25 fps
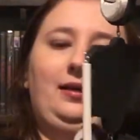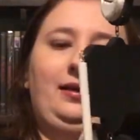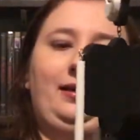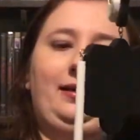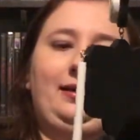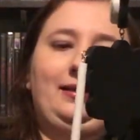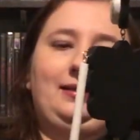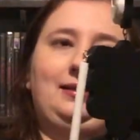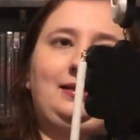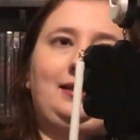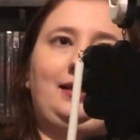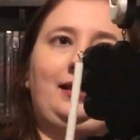
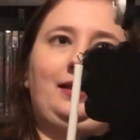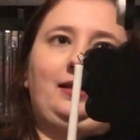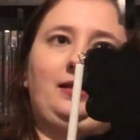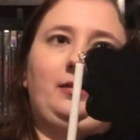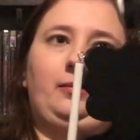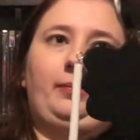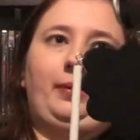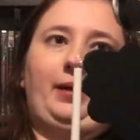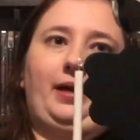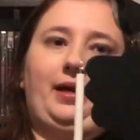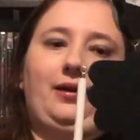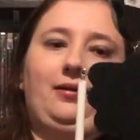excited
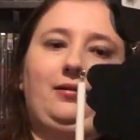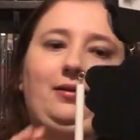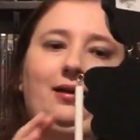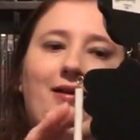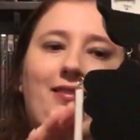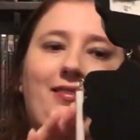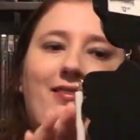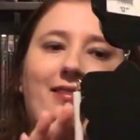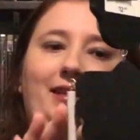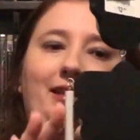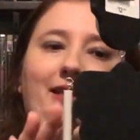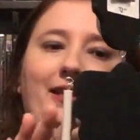about. I
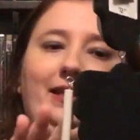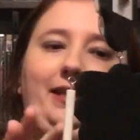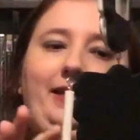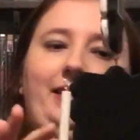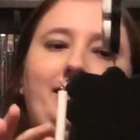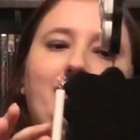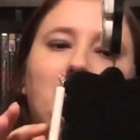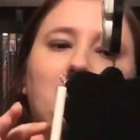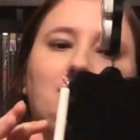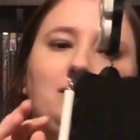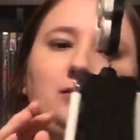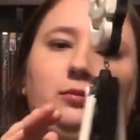think
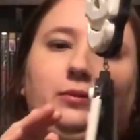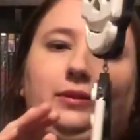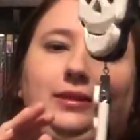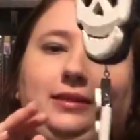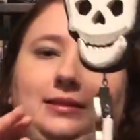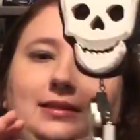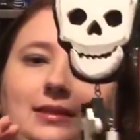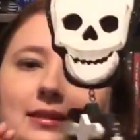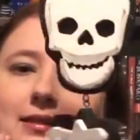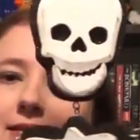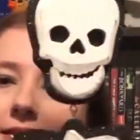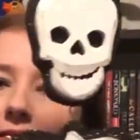he's
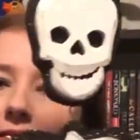going to